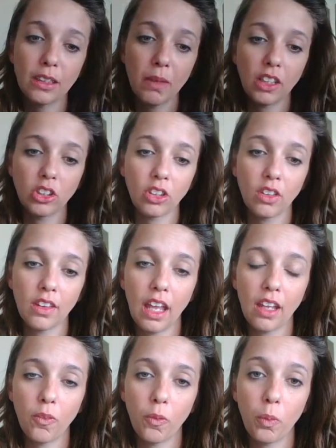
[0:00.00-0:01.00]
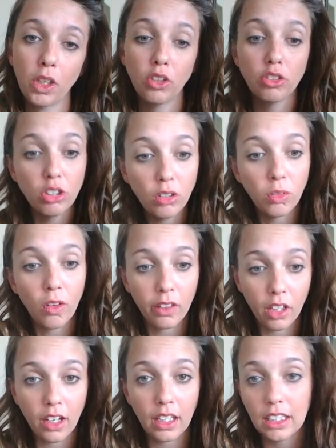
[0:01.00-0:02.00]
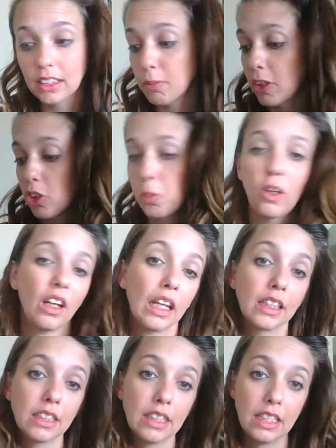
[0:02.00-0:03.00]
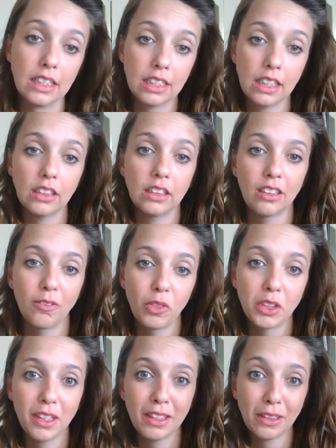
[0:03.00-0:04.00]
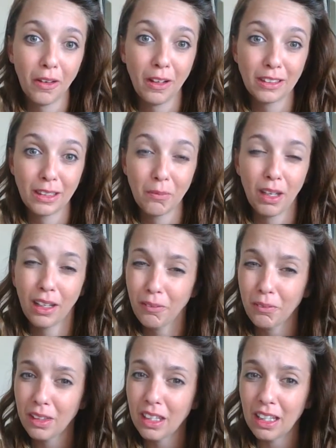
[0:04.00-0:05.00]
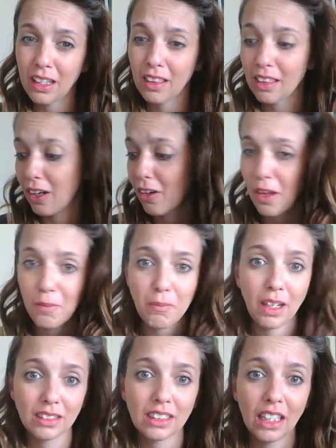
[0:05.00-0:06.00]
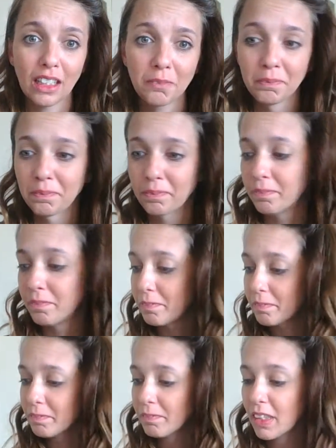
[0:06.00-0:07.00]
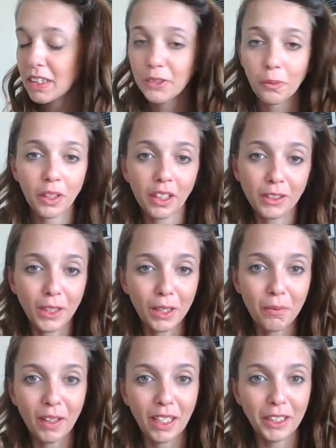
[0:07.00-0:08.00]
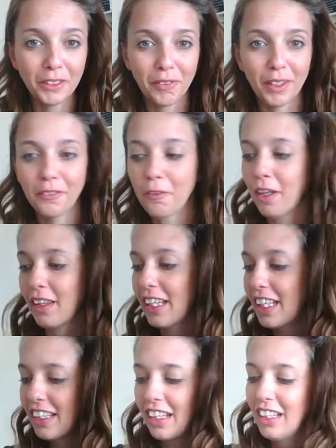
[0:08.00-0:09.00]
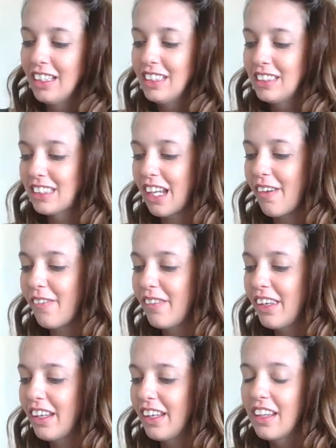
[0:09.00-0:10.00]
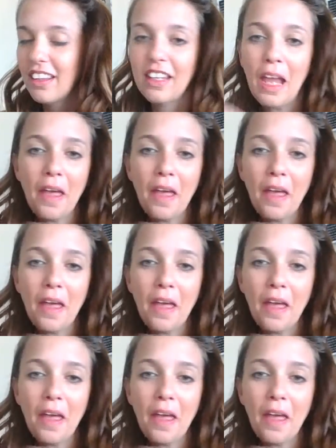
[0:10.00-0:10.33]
make sure that when you do roll it on, it's much more consistent. So that's awesome. And they're amazing. So we're going to talk about each one quickly. So the